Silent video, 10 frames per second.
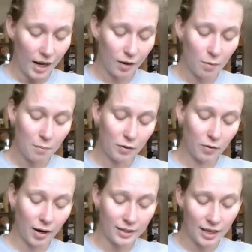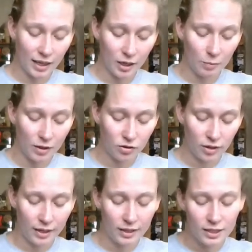He remembered Ron telling him on the
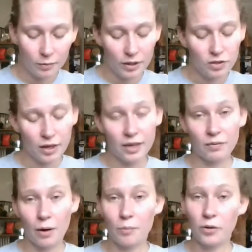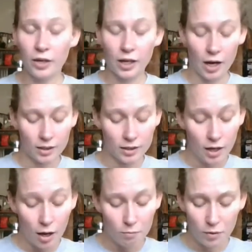train that someone had tried to rob Gringotts,
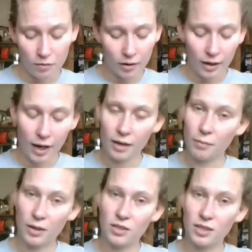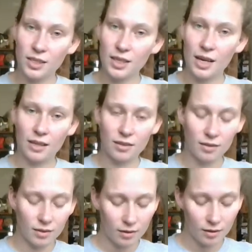but Ron hadn't mentioned the date.
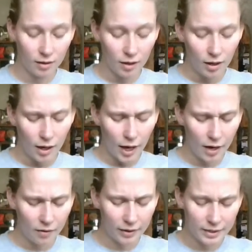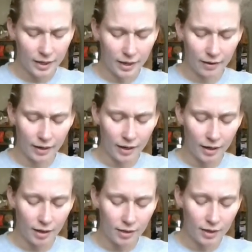Hagrid, said Harry,
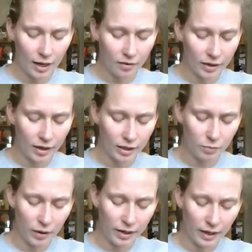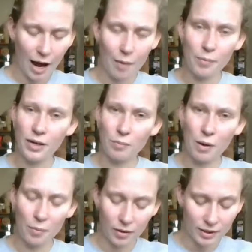that Gringotts break-in happened on
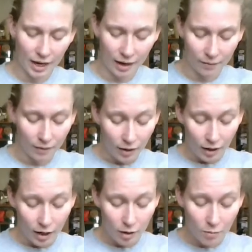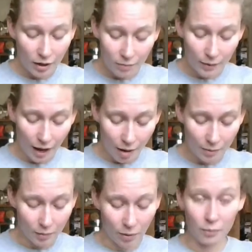my birthday. It might have been
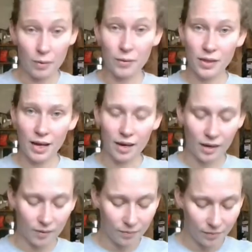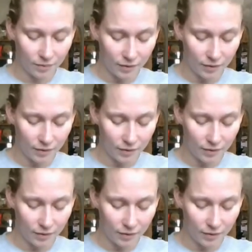happening while we were there.